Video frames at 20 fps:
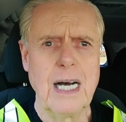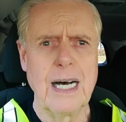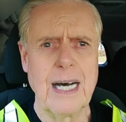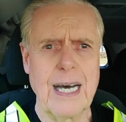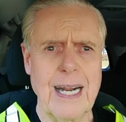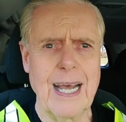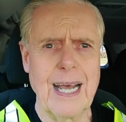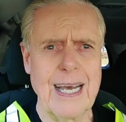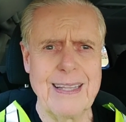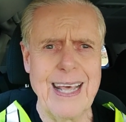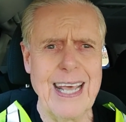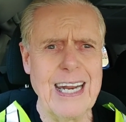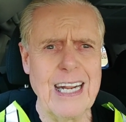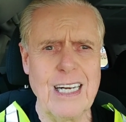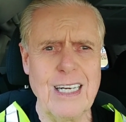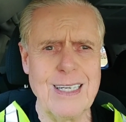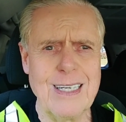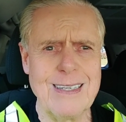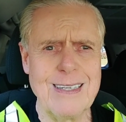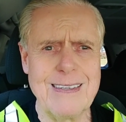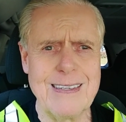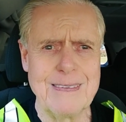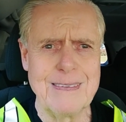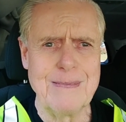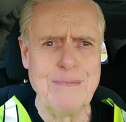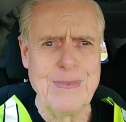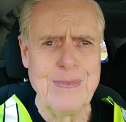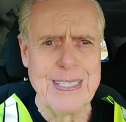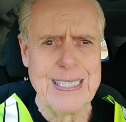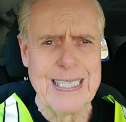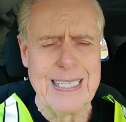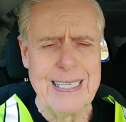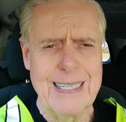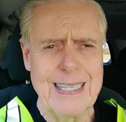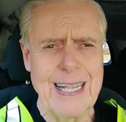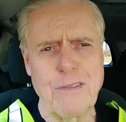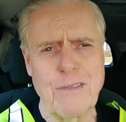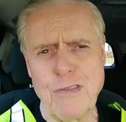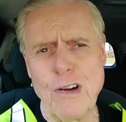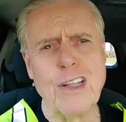They didn't,
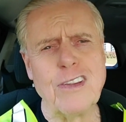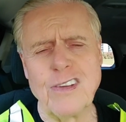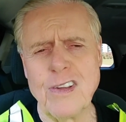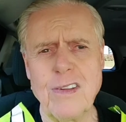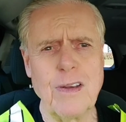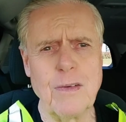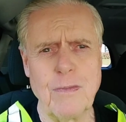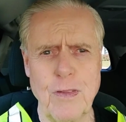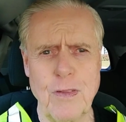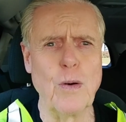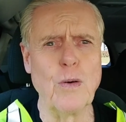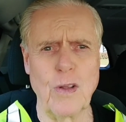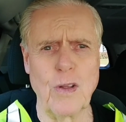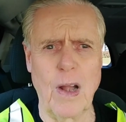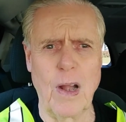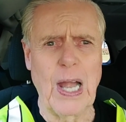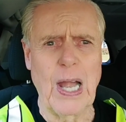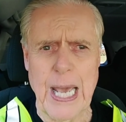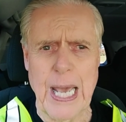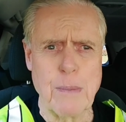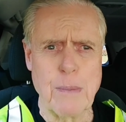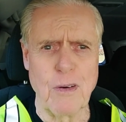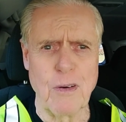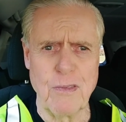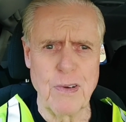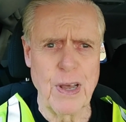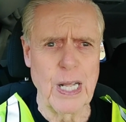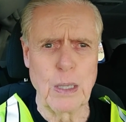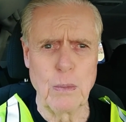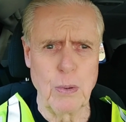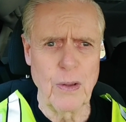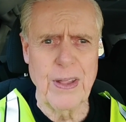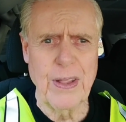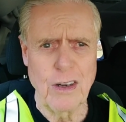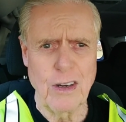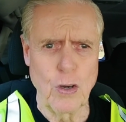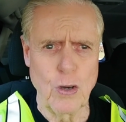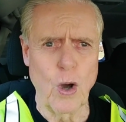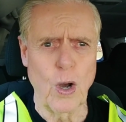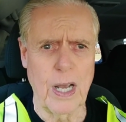like, for instance, if there was a layup available, they
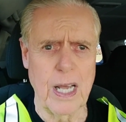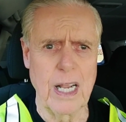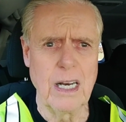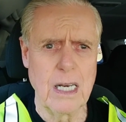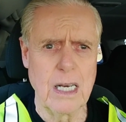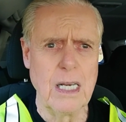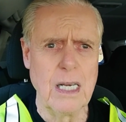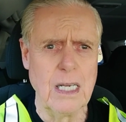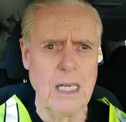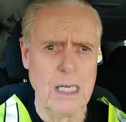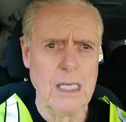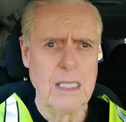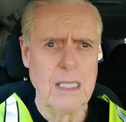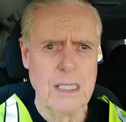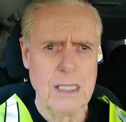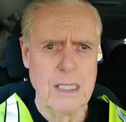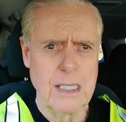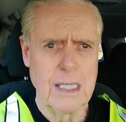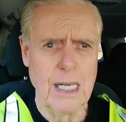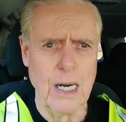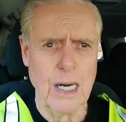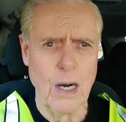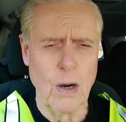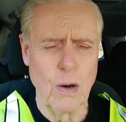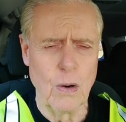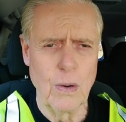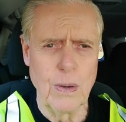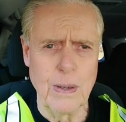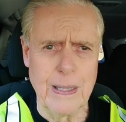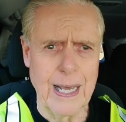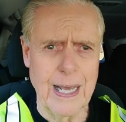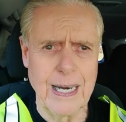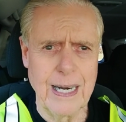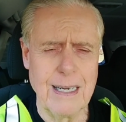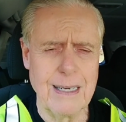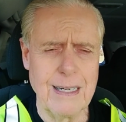took it. They